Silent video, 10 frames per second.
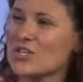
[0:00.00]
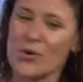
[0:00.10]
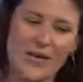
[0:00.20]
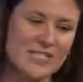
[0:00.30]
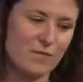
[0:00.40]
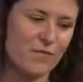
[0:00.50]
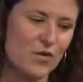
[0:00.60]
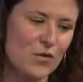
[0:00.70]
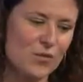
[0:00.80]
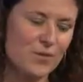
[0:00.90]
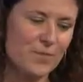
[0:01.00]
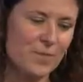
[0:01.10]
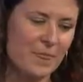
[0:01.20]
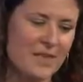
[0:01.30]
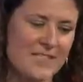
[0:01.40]
donate some food
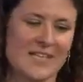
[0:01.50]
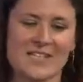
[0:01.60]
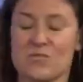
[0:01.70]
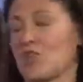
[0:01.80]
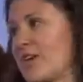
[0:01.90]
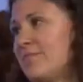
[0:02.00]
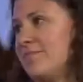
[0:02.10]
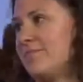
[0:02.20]
to get some chicken.